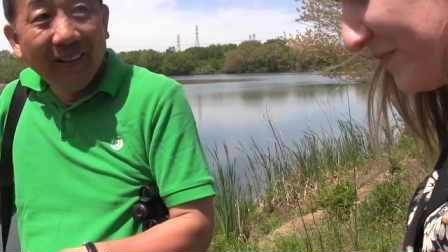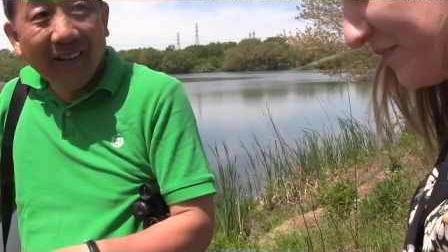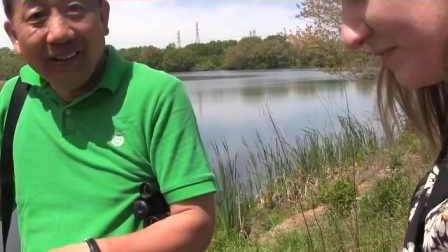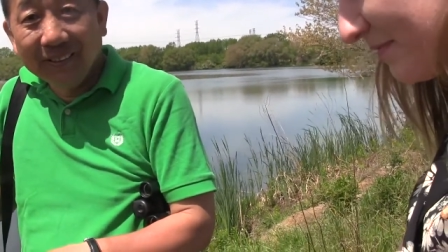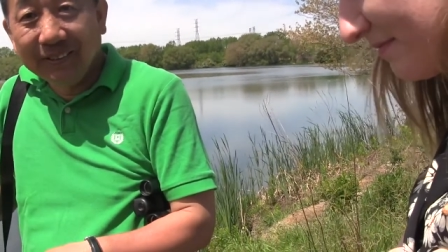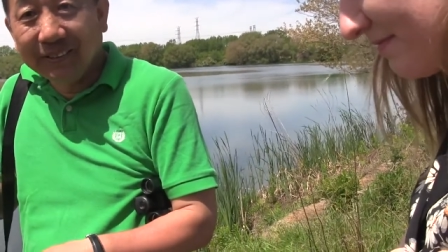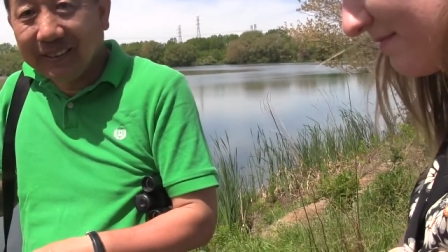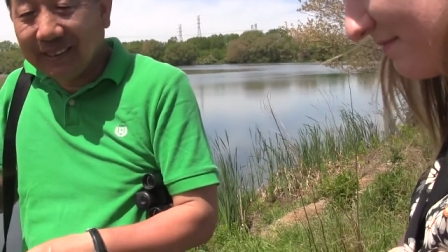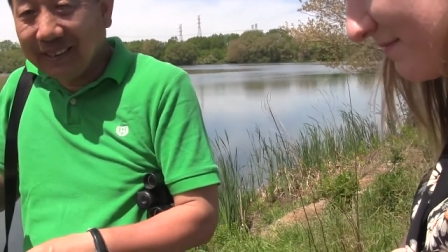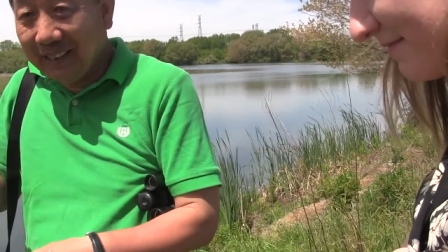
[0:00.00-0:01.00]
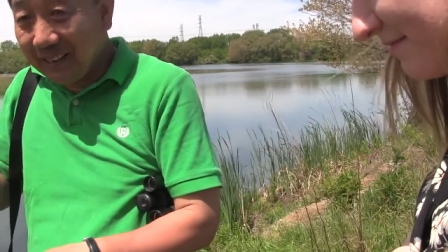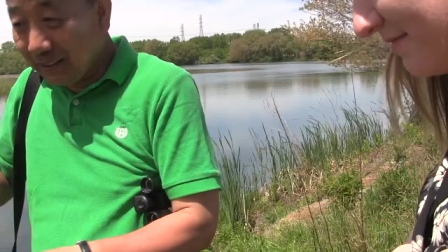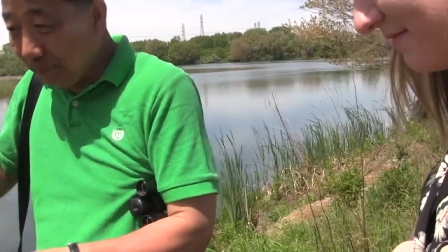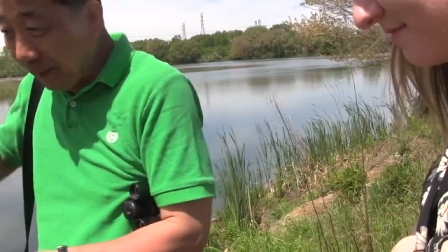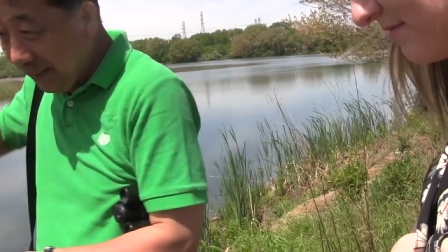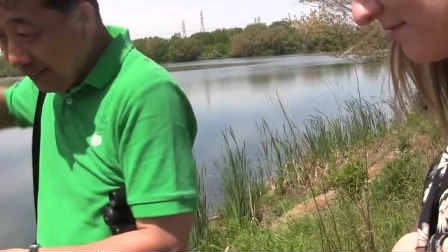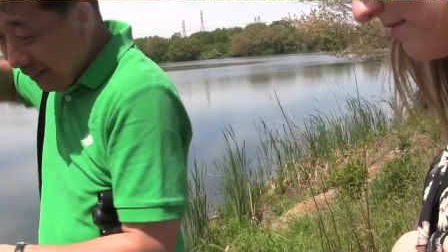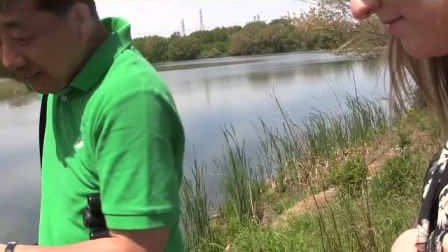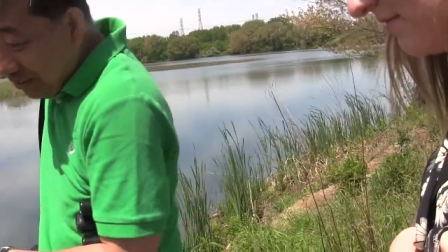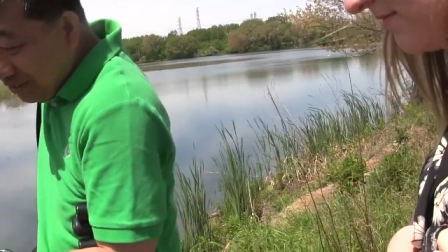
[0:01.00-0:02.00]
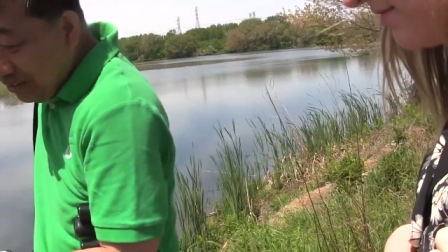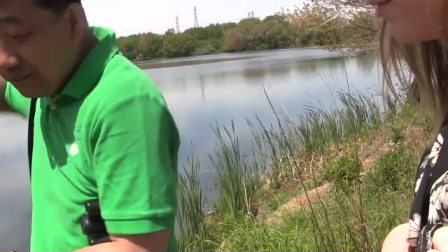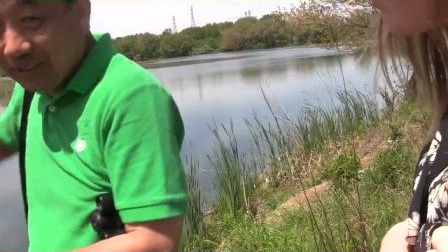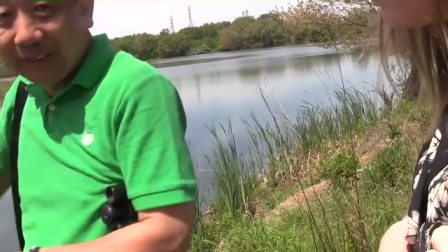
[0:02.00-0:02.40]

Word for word: uh, you just get a spade and you also